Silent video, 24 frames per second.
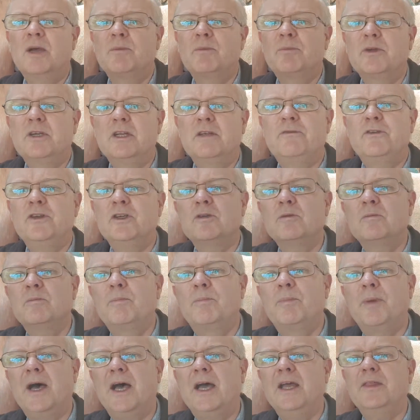But if you can
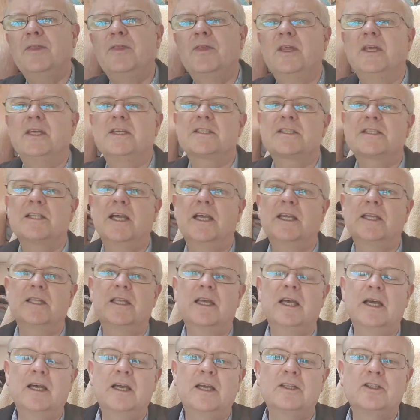buy things like,
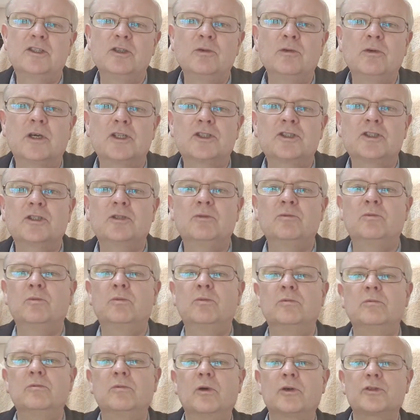now I do actually
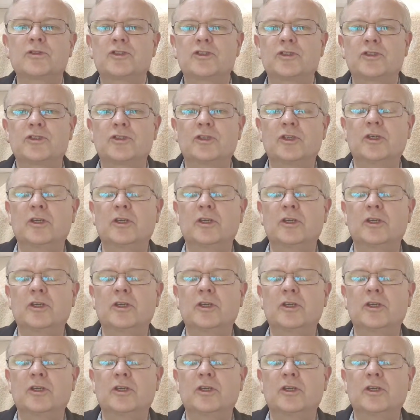watch